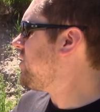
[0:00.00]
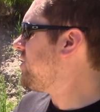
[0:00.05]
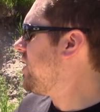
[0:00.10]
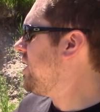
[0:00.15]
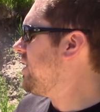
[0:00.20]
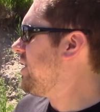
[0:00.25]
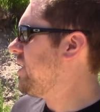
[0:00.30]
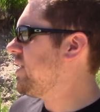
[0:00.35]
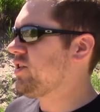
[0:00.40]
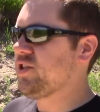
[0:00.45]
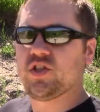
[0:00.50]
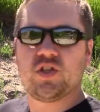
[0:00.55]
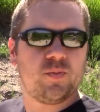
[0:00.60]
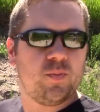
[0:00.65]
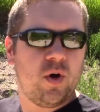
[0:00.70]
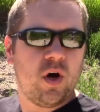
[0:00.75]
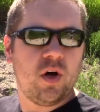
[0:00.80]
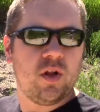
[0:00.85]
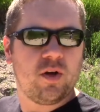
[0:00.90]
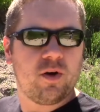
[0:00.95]
and then a
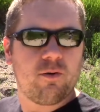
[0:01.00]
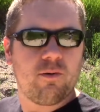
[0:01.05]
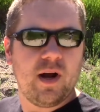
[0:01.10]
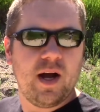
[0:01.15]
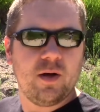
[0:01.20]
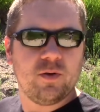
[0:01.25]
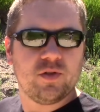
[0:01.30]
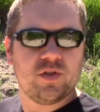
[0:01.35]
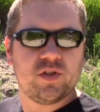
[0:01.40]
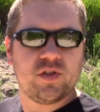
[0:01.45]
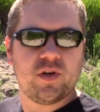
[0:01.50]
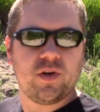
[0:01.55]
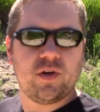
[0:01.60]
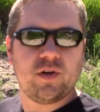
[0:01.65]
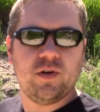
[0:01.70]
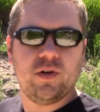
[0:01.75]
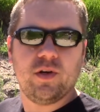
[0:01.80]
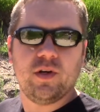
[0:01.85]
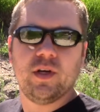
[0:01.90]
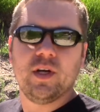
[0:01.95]
smaller round
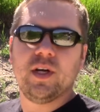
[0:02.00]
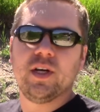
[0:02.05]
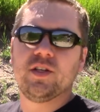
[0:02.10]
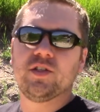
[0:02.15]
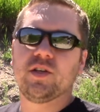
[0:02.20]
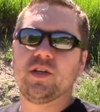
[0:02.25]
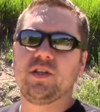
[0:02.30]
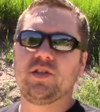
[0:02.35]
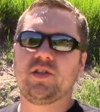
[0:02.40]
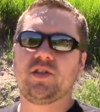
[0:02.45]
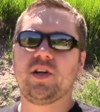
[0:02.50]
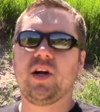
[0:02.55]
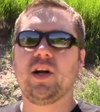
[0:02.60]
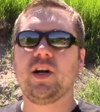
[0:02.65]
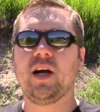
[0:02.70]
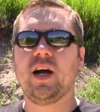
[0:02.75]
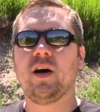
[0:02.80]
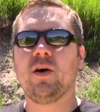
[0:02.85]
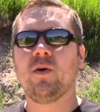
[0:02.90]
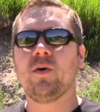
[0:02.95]
circle. So you start
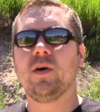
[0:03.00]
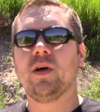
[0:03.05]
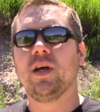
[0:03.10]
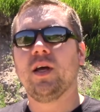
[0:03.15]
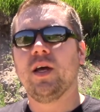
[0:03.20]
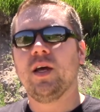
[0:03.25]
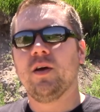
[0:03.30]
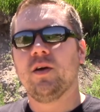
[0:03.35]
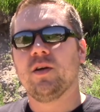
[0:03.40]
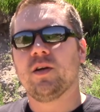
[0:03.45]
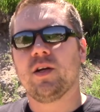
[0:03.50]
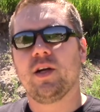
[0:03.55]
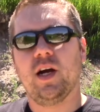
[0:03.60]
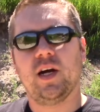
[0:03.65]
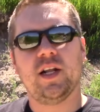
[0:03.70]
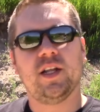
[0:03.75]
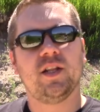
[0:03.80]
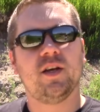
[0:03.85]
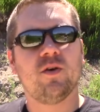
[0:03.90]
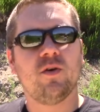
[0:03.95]
out, gun
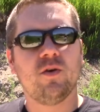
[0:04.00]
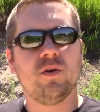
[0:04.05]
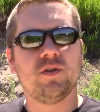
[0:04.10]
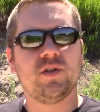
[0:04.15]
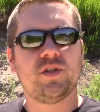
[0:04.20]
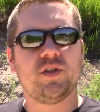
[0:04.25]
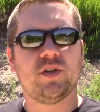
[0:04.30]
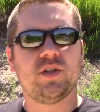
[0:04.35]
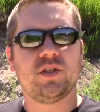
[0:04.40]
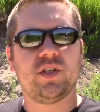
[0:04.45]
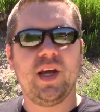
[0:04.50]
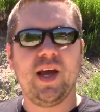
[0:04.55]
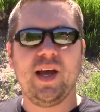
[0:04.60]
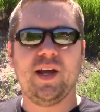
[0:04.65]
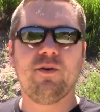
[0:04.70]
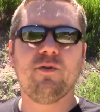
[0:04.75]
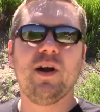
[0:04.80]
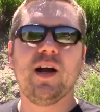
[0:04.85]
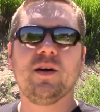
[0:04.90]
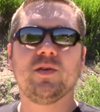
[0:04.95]
in the holster,
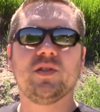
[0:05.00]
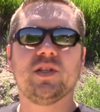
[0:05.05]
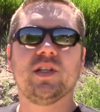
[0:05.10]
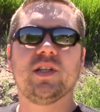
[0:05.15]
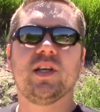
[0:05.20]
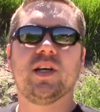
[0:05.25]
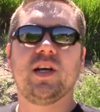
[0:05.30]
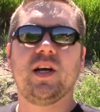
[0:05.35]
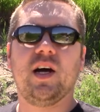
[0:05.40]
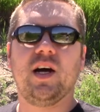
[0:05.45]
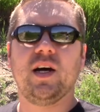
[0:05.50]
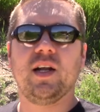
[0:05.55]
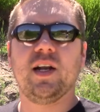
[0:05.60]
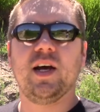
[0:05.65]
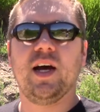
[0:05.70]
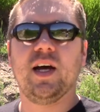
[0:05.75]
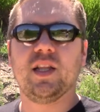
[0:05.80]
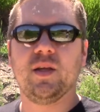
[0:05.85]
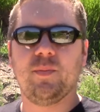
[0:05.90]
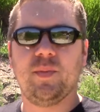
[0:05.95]
10 rounds in the gun.
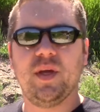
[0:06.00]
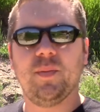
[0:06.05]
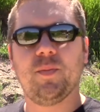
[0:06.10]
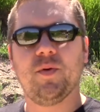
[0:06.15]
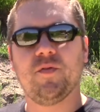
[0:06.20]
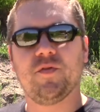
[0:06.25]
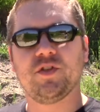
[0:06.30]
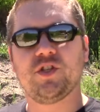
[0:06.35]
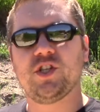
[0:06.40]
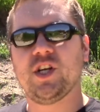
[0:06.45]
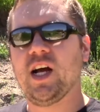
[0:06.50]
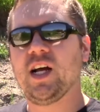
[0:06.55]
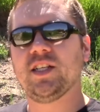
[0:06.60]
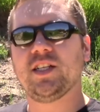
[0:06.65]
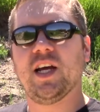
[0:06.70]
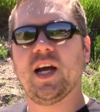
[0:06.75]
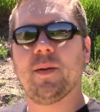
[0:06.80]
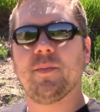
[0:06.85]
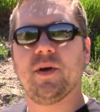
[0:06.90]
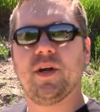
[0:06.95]
On the beep of a shot
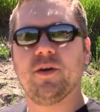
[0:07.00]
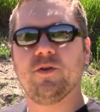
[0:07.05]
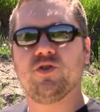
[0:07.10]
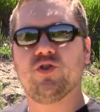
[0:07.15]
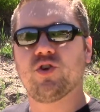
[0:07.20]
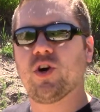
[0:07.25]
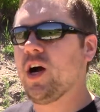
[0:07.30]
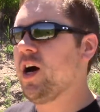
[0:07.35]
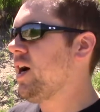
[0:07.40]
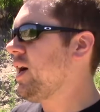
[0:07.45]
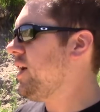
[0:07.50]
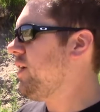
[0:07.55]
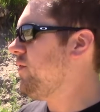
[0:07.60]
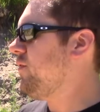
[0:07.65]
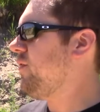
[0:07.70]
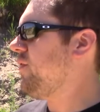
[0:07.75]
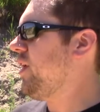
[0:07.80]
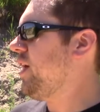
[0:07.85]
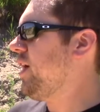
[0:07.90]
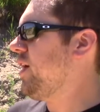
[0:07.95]
timer, you draw and
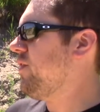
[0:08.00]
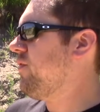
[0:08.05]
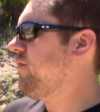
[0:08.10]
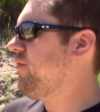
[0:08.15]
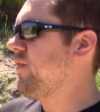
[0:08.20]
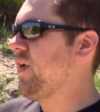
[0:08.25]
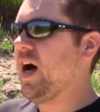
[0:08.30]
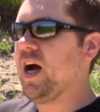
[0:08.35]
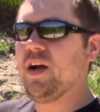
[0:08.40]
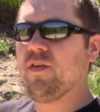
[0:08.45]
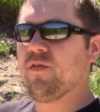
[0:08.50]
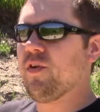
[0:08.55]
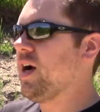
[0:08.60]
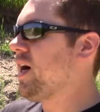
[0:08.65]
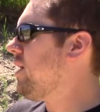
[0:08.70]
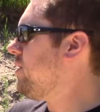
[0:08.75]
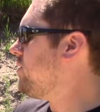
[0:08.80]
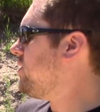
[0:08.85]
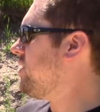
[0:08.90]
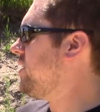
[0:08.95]
fire 5
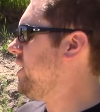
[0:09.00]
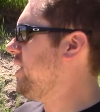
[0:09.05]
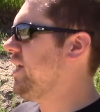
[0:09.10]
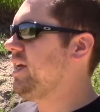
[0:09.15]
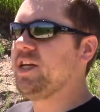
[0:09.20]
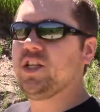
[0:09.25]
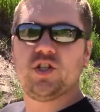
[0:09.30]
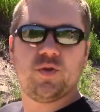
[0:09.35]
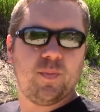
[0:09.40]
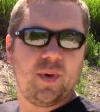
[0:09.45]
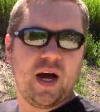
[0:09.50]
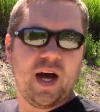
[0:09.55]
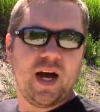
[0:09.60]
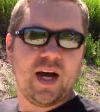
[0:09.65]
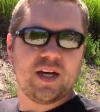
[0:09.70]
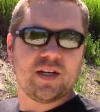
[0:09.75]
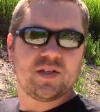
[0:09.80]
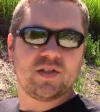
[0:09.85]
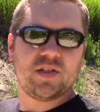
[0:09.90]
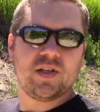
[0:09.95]
rounds in each
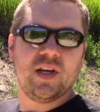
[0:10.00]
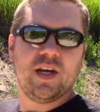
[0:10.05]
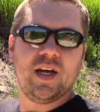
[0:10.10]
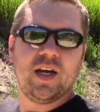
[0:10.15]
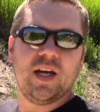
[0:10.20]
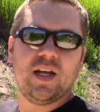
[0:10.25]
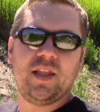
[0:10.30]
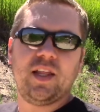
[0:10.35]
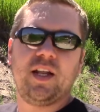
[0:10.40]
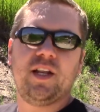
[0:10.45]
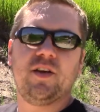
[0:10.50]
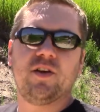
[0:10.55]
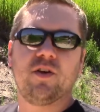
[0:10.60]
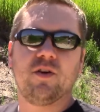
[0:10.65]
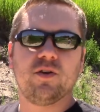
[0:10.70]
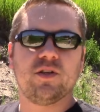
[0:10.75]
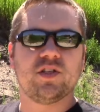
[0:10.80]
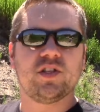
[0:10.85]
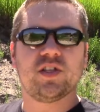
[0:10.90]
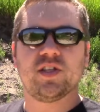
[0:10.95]
box, and then you'll
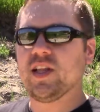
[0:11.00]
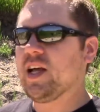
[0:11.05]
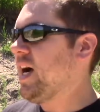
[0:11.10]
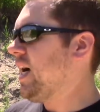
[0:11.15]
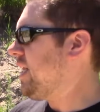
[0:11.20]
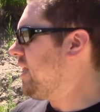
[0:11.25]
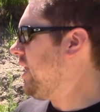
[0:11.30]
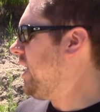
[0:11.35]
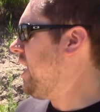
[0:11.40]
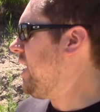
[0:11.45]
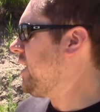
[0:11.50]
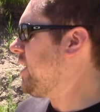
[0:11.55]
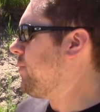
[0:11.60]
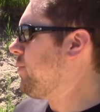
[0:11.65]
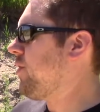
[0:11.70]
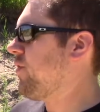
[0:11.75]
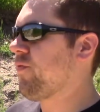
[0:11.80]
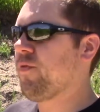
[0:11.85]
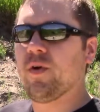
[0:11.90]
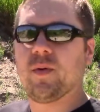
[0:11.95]
go to slide lock,
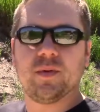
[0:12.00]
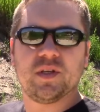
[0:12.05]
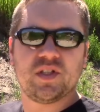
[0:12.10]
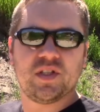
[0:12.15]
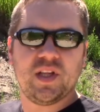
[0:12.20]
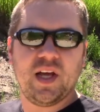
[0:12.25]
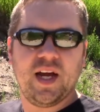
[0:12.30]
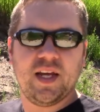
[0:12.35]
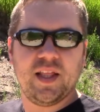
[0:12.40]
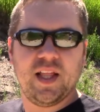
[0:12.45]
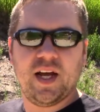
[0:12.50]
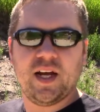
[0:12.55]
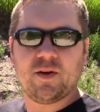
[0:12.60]
perform a slide lock